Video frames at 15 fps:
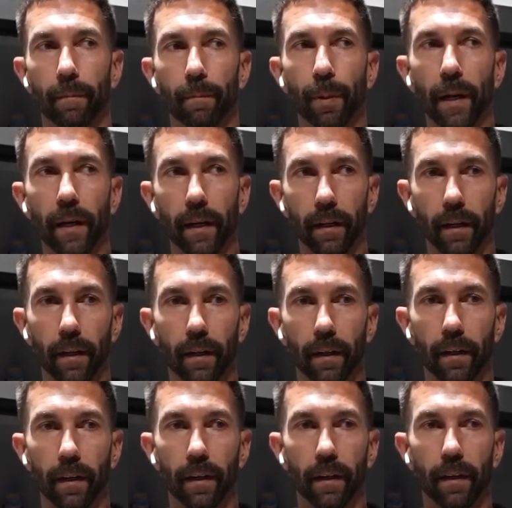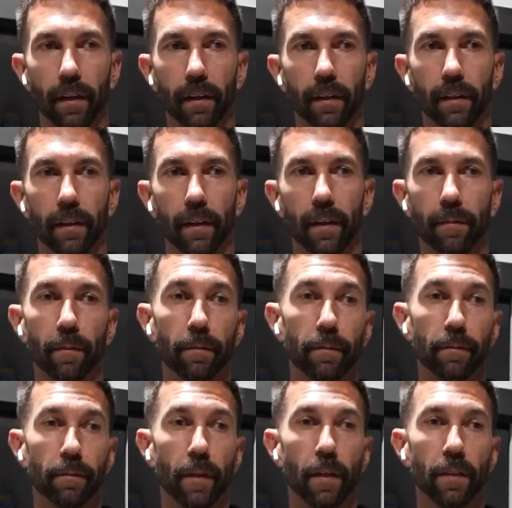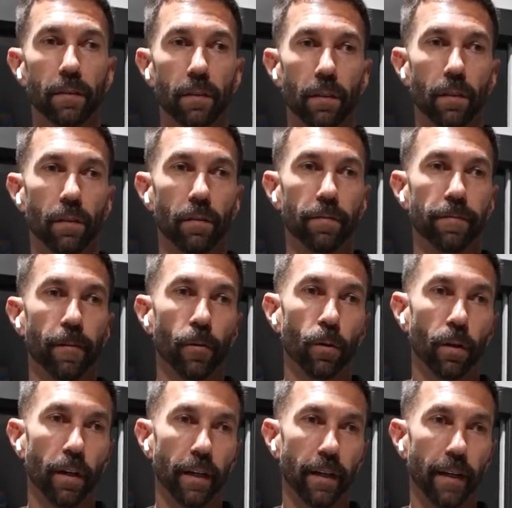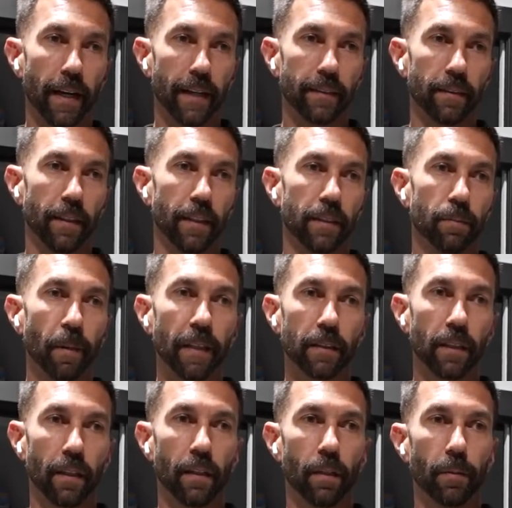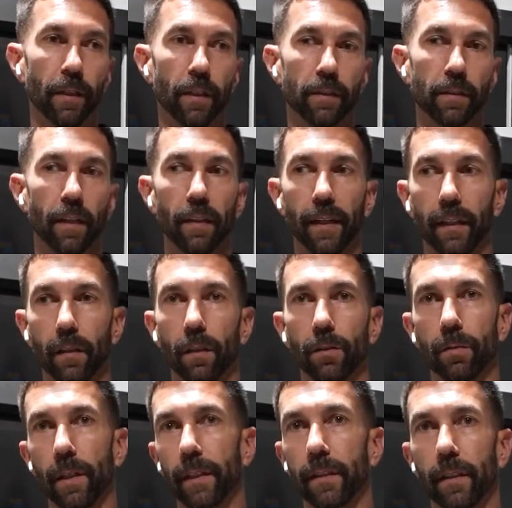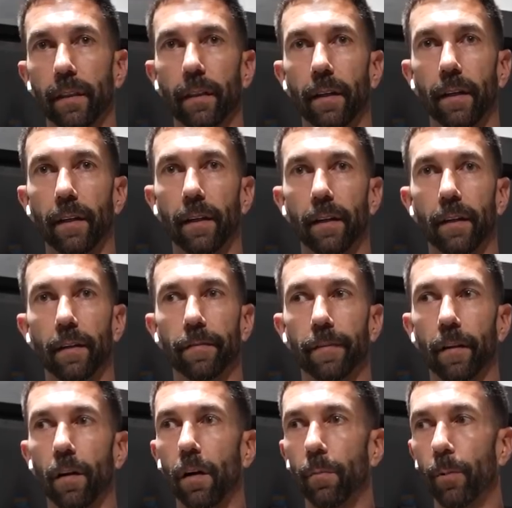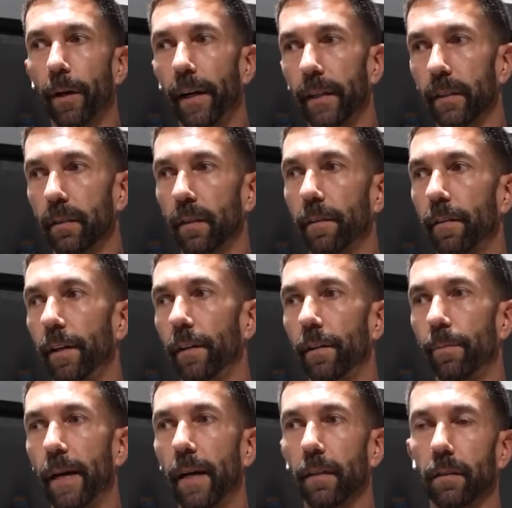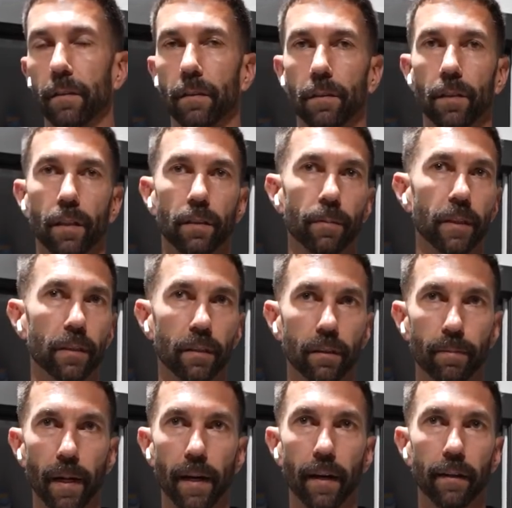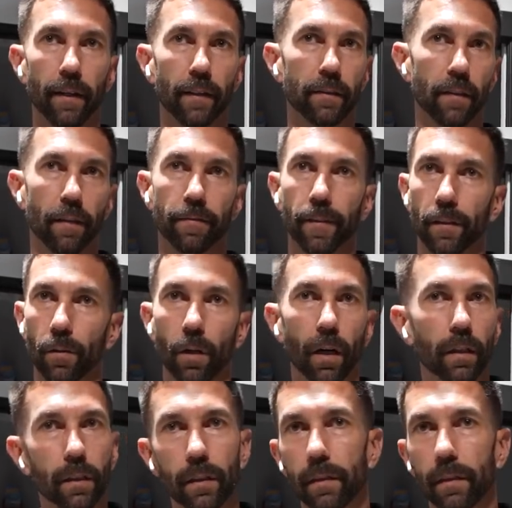But I'm also for it as a spectator because I like close racing, and if a car breaks every other pass because the transmission's bad, that's not fun to watch.